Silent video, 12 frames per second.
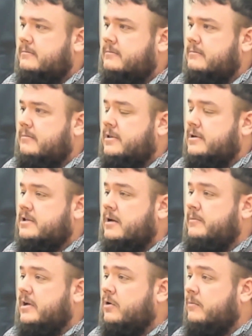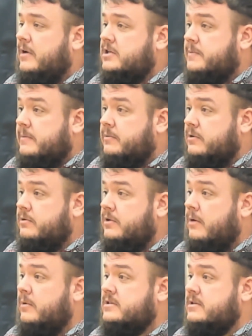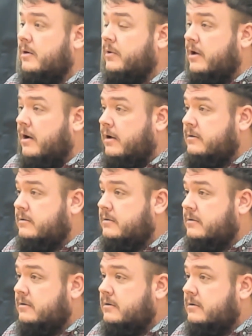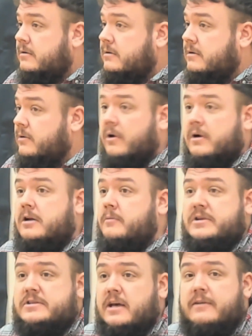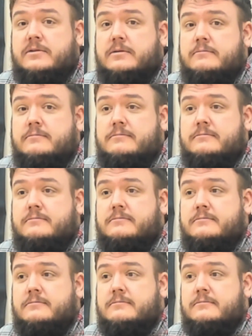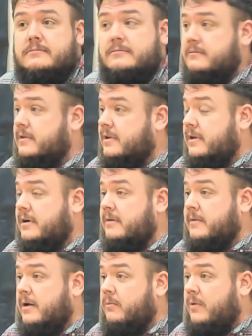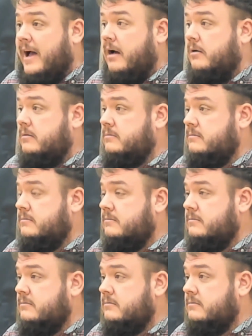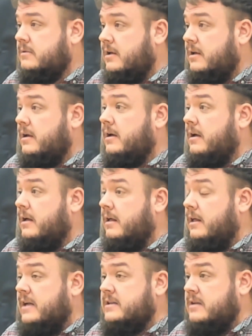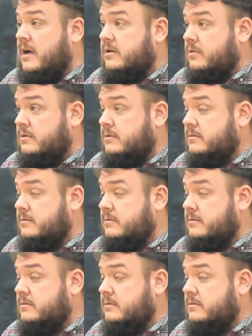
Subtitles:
But there's going to be a whole bunch of people who know what's going on who aren't going to be saved. And they're going to be like, wow. That's not cool.